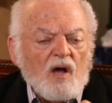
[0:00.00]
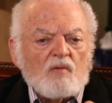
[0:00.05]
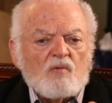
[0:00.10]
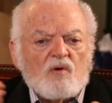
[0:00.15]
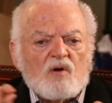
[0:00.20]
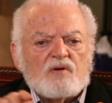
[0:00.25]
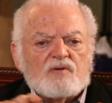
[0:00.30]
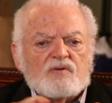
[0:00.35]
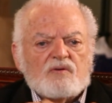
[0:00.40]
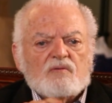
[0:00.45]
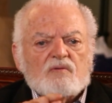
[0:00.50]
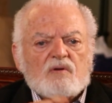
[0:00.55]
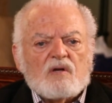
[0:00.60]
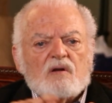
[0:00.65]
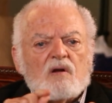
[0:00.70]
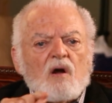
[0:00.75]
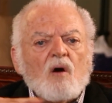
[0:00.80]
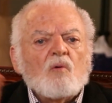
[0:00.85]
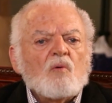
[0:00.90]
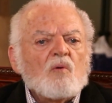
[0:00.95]
I want you to
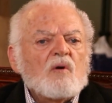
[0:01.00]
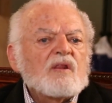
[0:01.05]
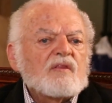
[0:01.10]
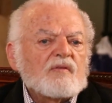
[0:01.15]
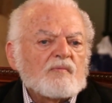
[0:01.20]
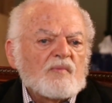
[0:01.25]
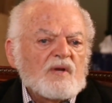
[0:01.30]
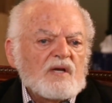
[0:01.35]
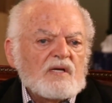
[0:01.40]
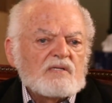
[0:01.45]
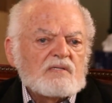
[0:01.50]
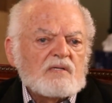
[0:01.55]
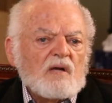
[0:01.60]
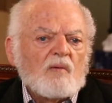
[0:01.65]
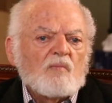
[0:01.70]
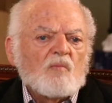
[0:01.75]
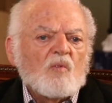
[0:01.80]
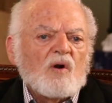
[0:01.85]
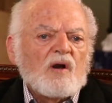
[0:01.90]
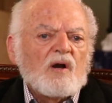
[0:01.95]
go with me
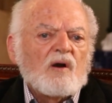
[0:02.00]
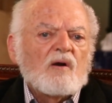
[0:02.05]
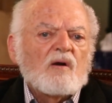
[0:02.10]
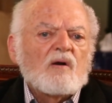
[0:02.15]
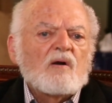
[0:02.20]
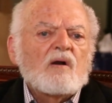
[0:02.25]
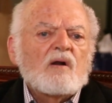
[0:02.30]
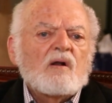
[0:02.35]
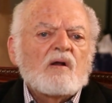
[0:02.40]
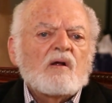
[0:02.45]
somewhere.